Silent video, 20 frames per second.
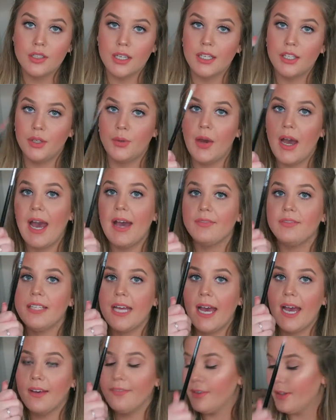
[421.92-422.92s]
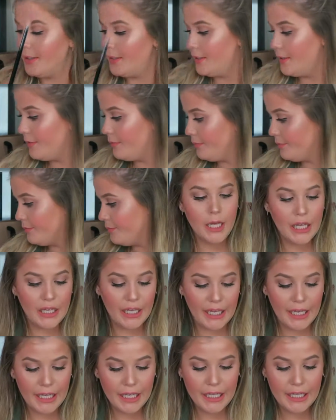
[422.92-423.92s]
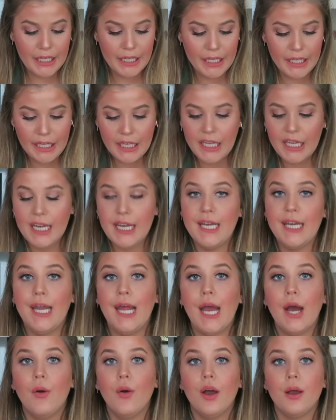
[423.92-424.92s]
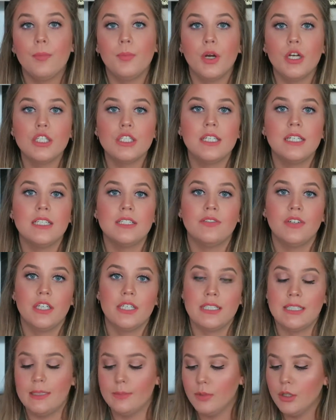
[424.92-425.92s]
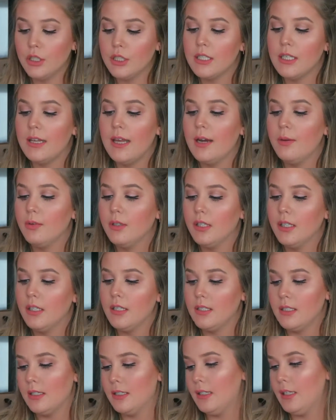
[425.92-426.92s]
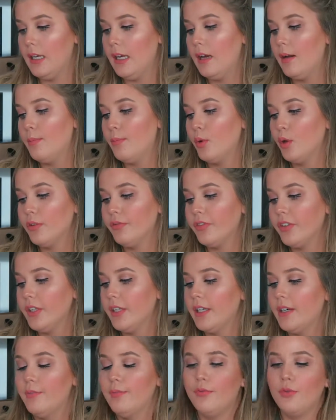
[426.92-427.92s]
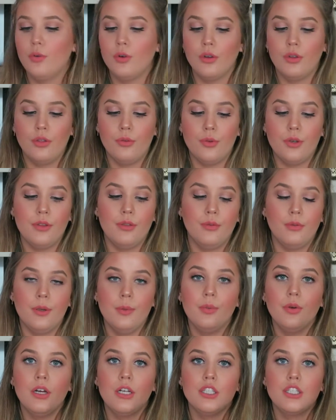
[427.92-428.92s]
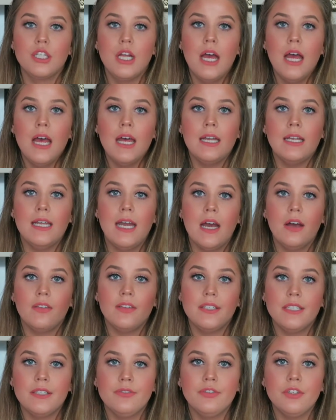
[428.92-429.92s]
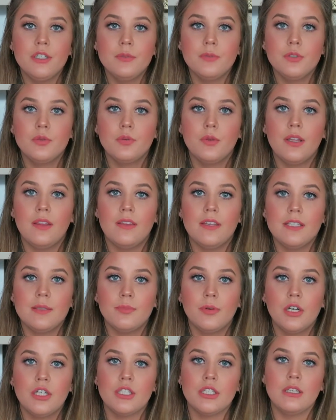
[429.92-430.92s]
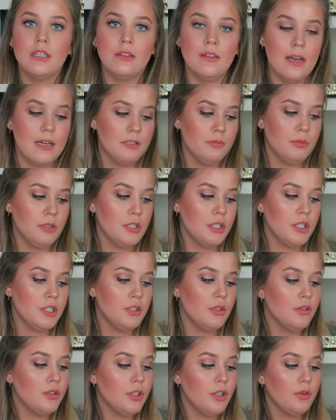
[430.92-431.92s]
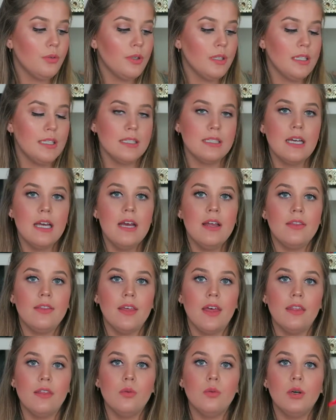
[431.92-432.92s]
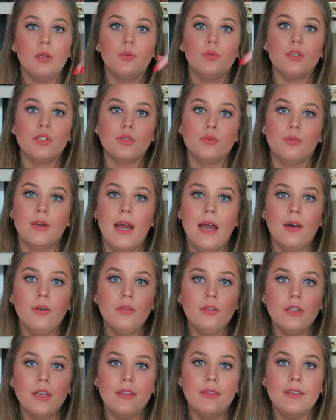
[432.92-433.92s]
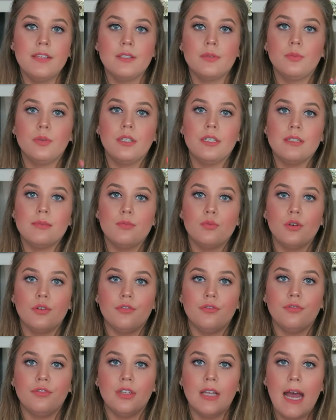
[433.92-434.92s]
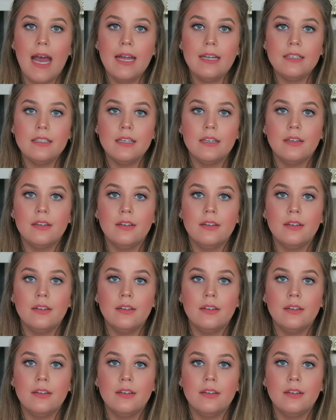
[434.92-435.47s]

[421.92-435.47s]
like you have to have it. Okay, now a brush that is very similar to that one is the Morphe M433 brush. Now the difference between this brush and the last brush I showed you is the other one was round and this one is more flat